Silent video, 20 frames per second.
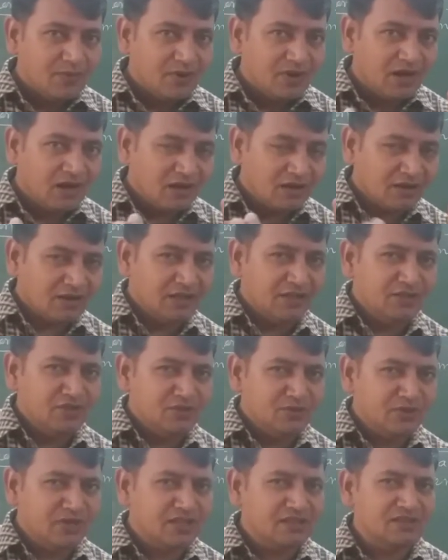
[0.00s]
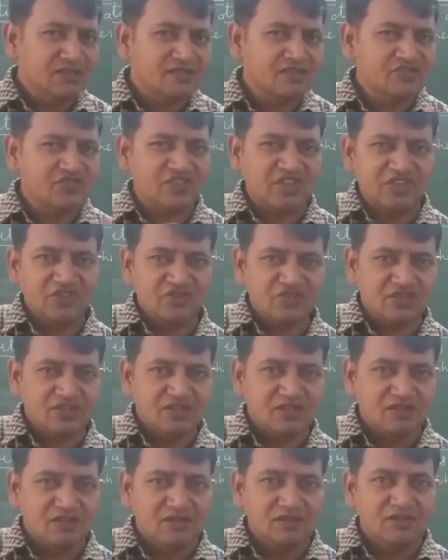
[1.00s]
occurring during this
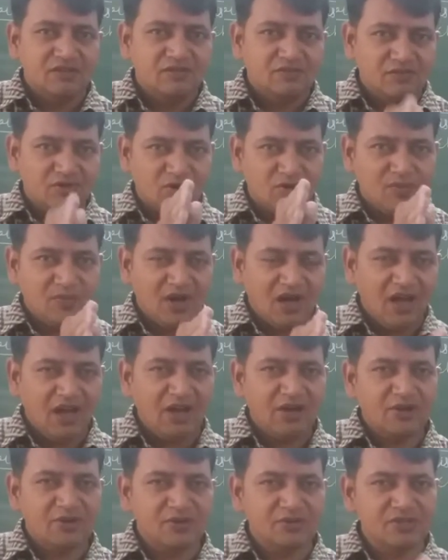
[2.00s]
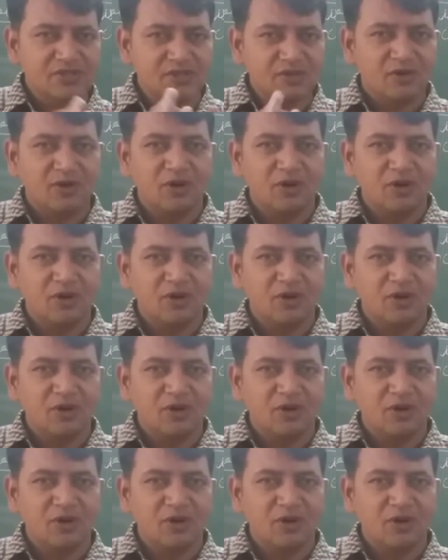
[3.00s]
change from hydrogen